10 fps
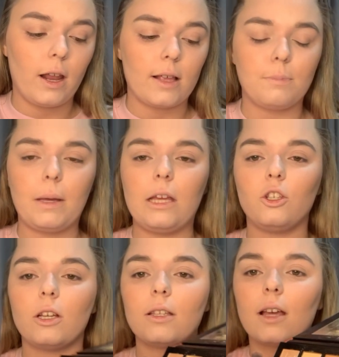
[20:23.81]
is
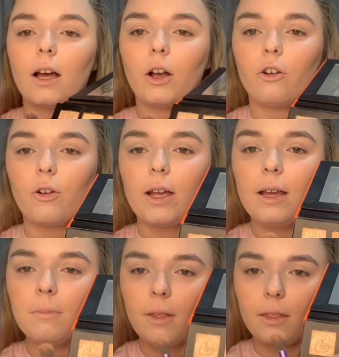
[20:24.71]
Peaches and
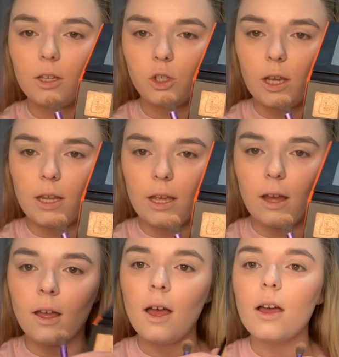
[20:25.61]
Cream, this shade here.